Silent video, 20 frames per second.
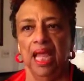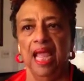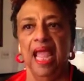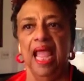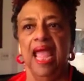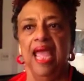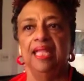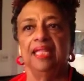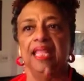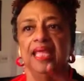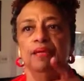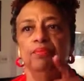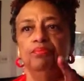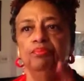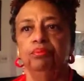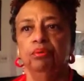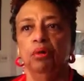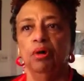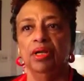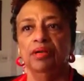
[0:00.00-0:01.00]
and they
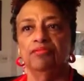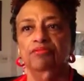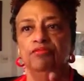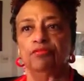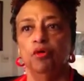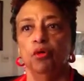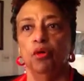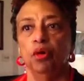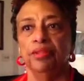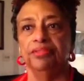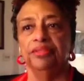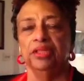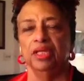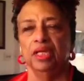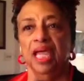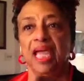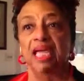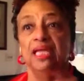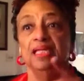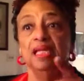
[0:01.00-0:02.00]
brought forth
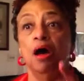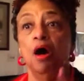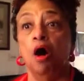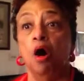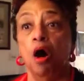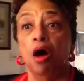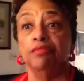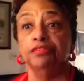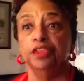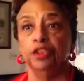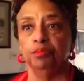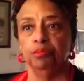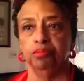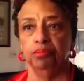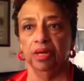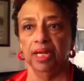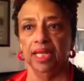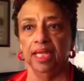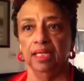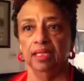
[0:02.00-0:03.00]
an
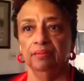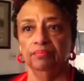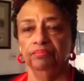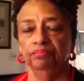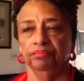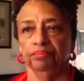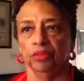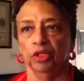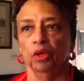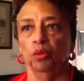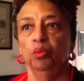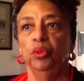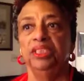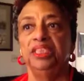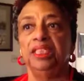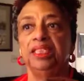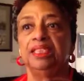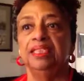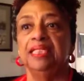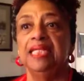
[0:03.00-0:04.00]
offspring, which
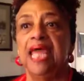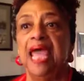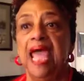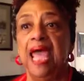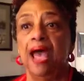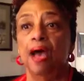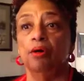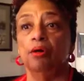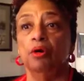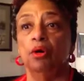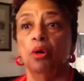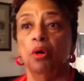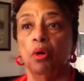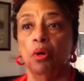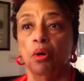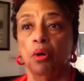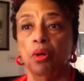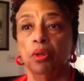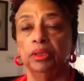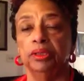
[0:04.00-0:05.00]
is now
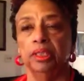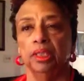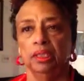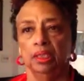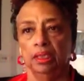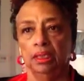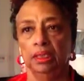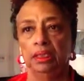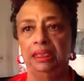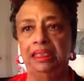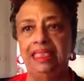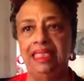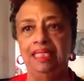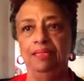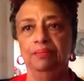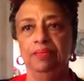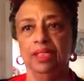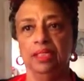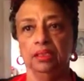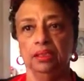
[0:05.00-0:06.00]
called
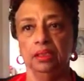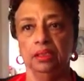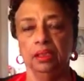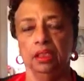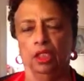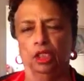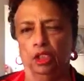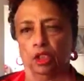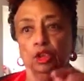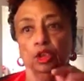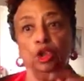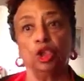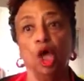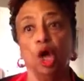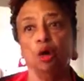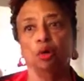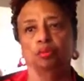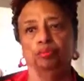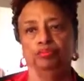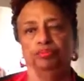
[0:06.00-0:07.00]
demons.
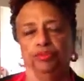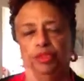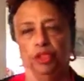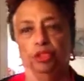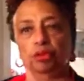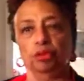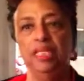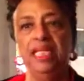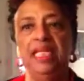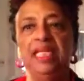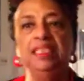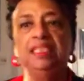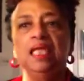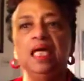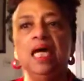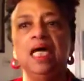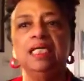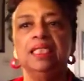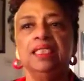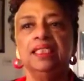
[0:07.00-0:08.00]
So you need to
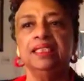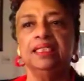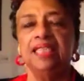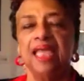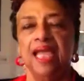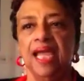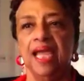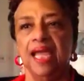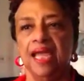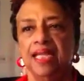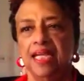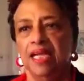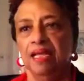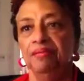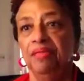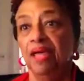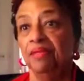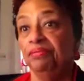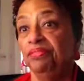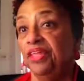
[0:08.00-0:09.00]
understand
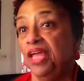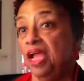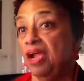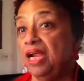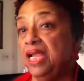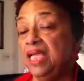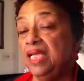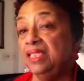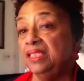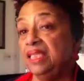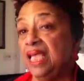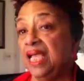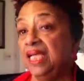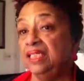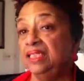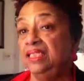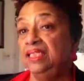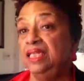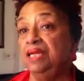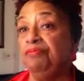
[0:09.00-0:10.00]
that there is a
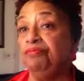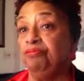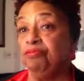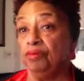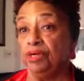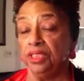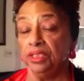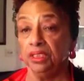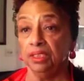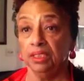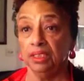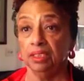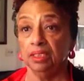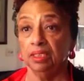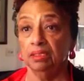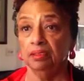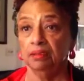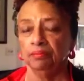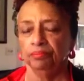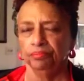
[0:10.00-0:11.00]
difference
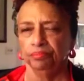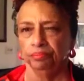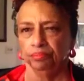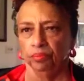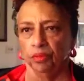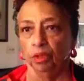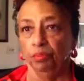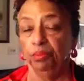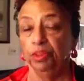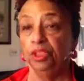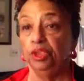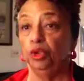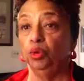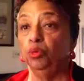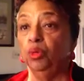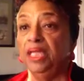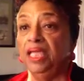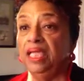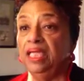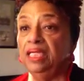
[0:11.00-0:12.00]

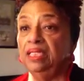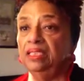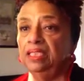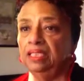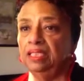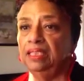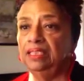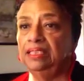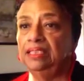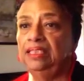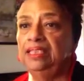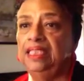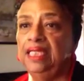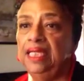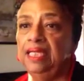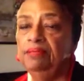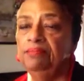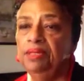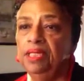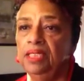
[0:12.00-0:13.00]
between
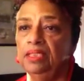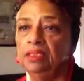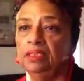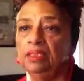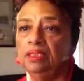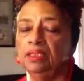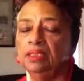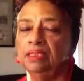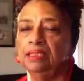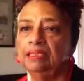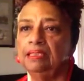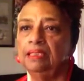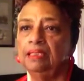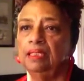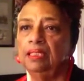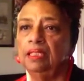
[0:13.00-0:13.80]
demons